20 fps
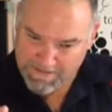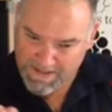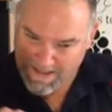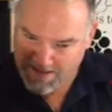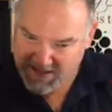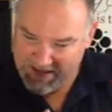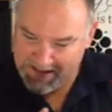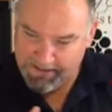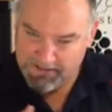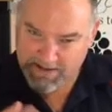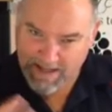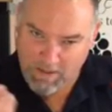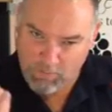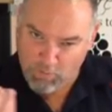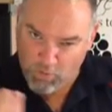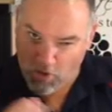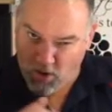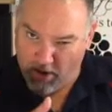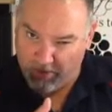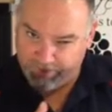hint, that
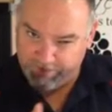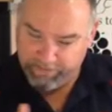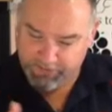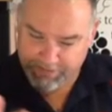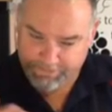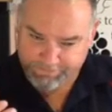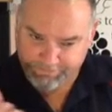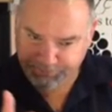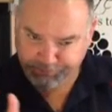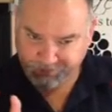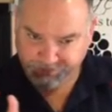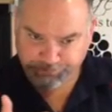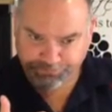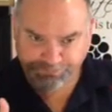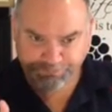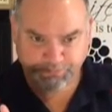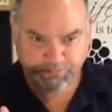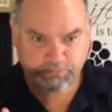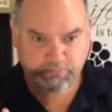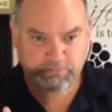waft
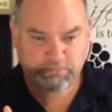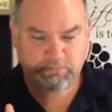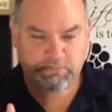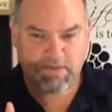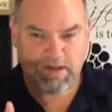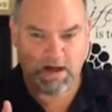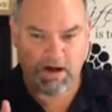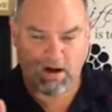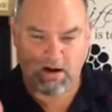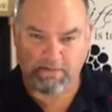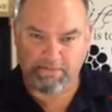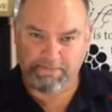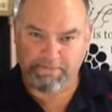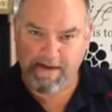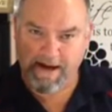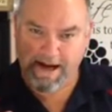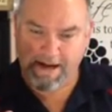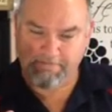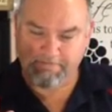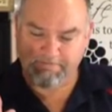of
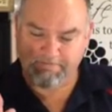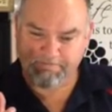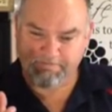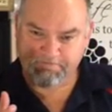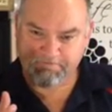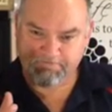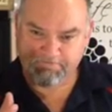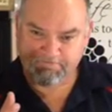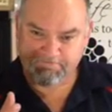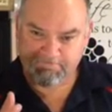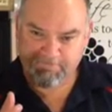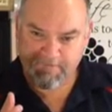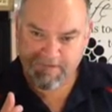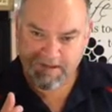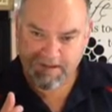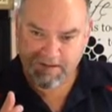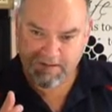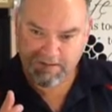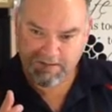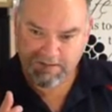the
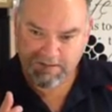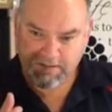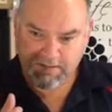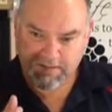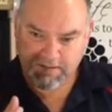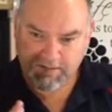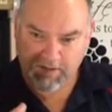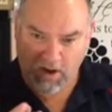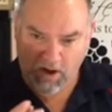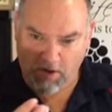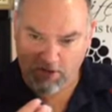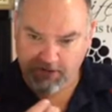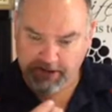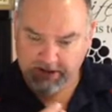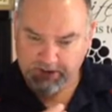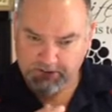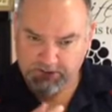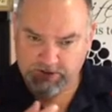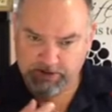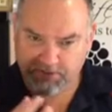
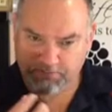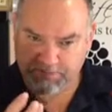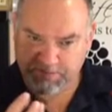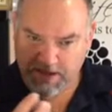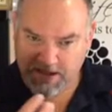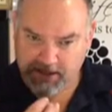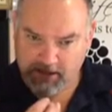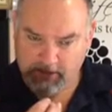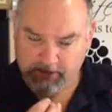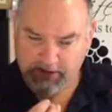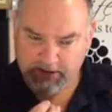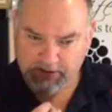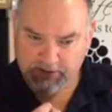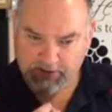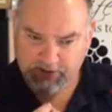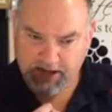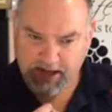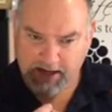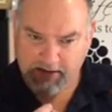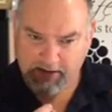orange, the blood
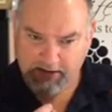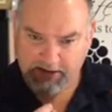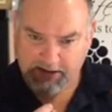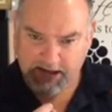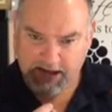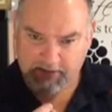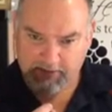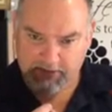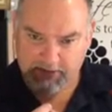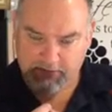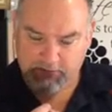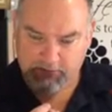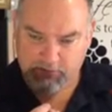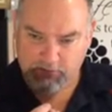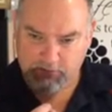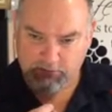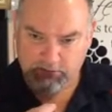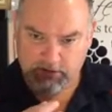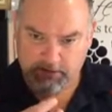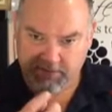orange character coming
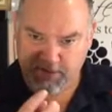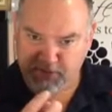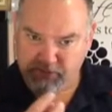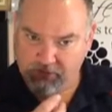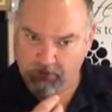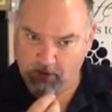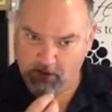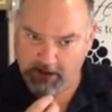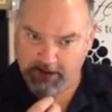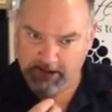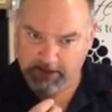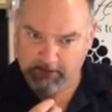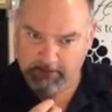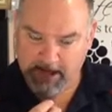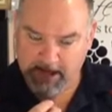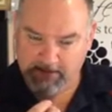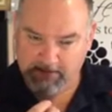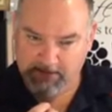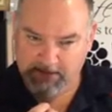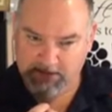through. A little bit of rind
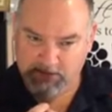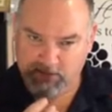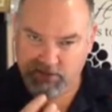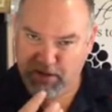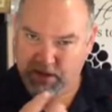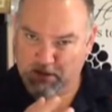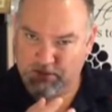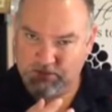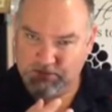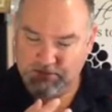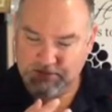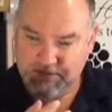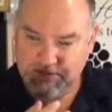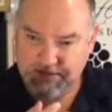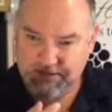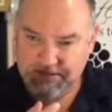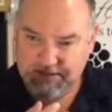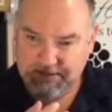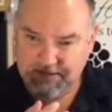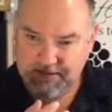maybe as well,
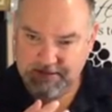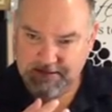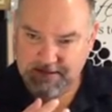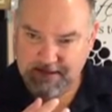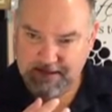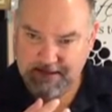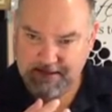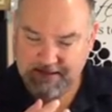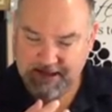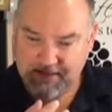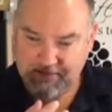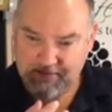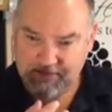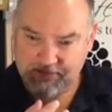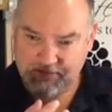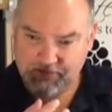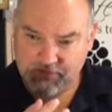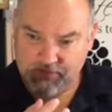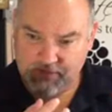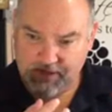coming
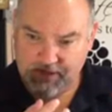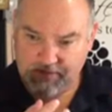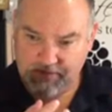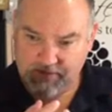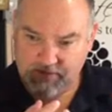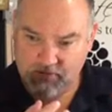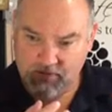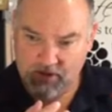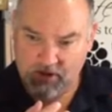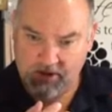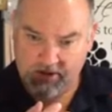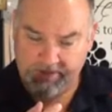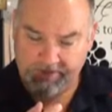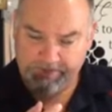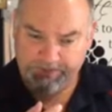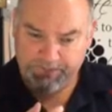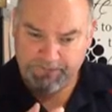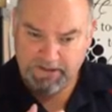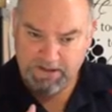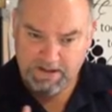through there as well.
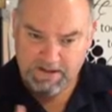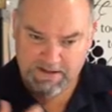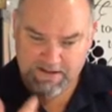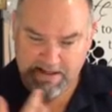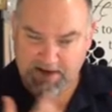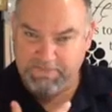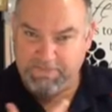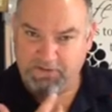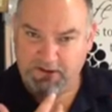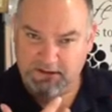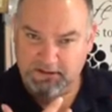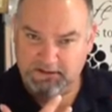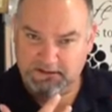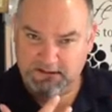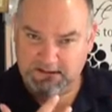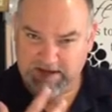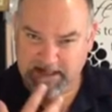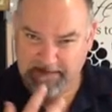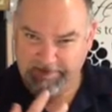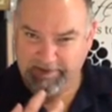
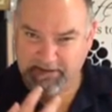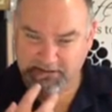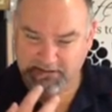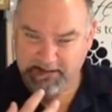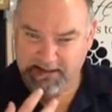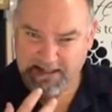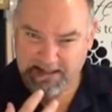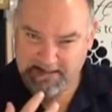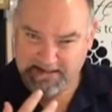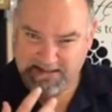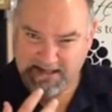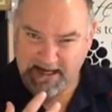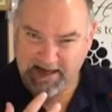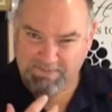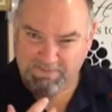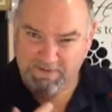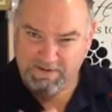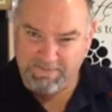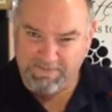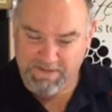Definitely that
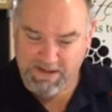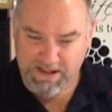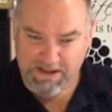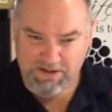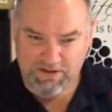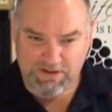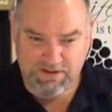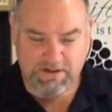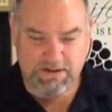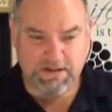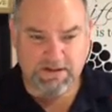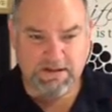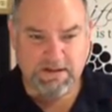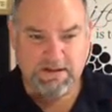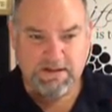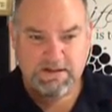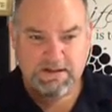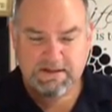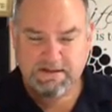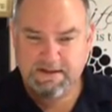savoury finish.
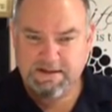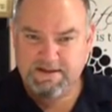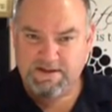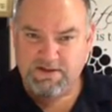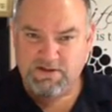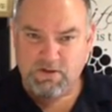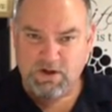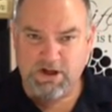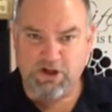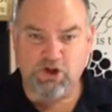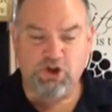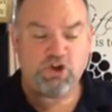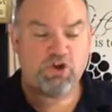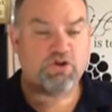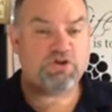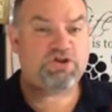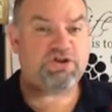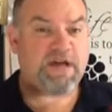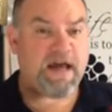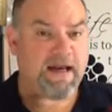This is not a
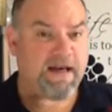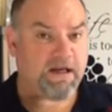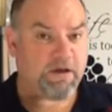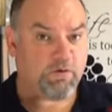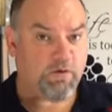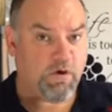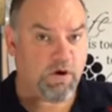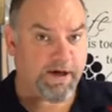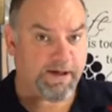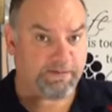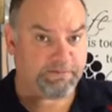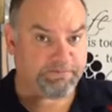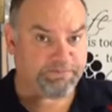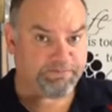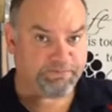huge tannic wine.